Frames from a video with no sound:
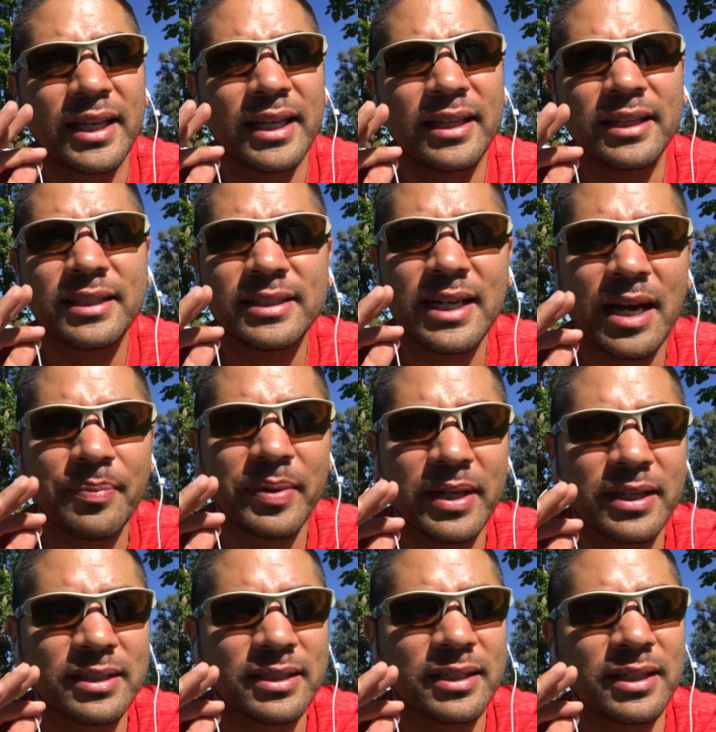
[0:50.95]
and this
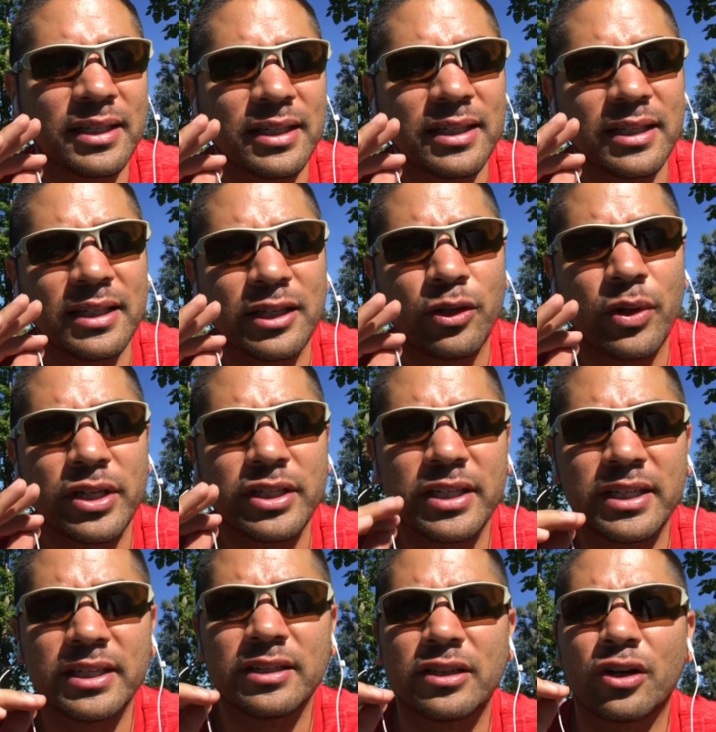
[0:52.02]
topic is the
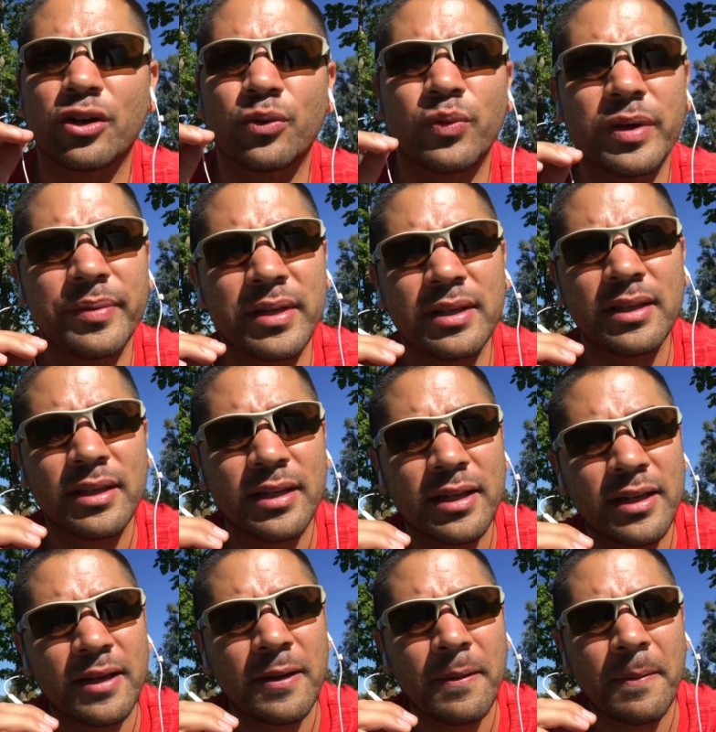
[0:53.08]
question is Are women
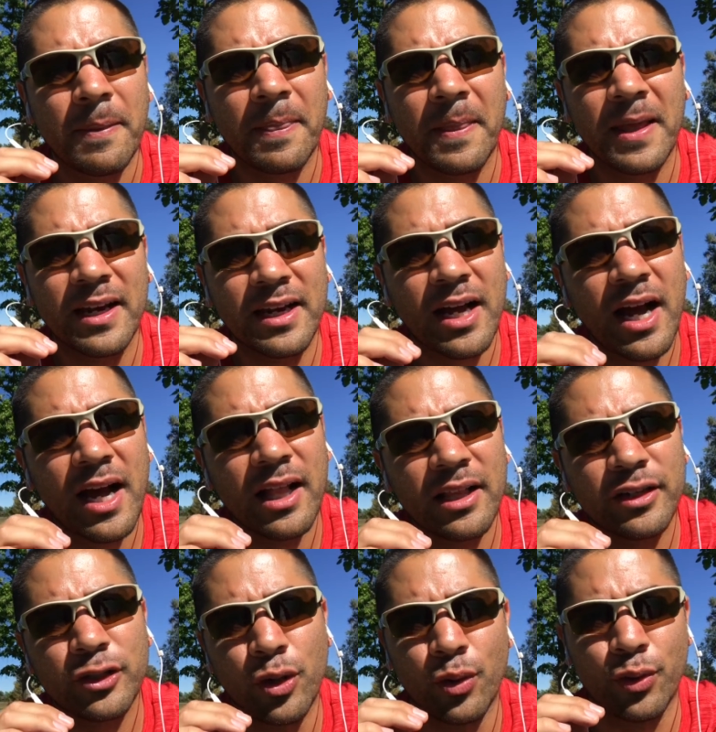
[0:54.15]
in
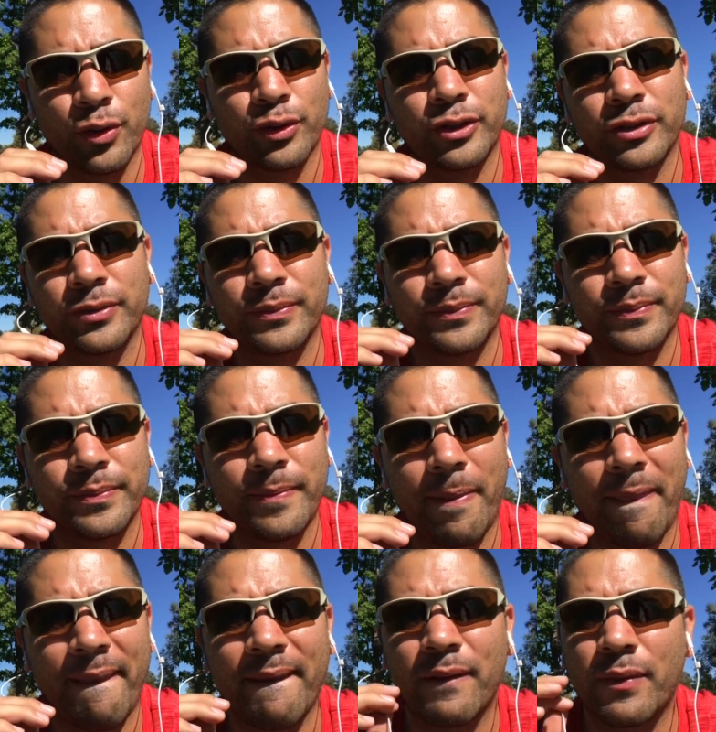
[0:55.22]
college whores?
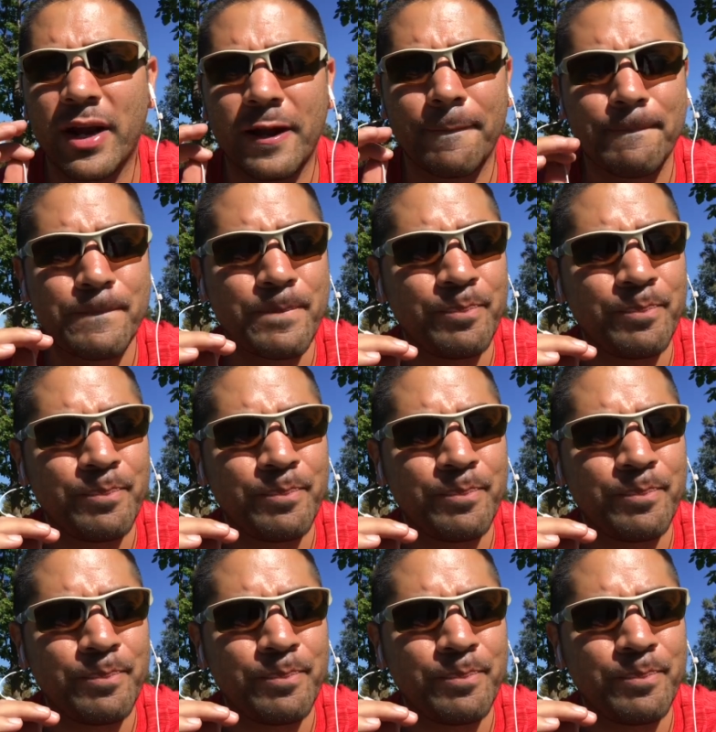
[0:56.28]
Right?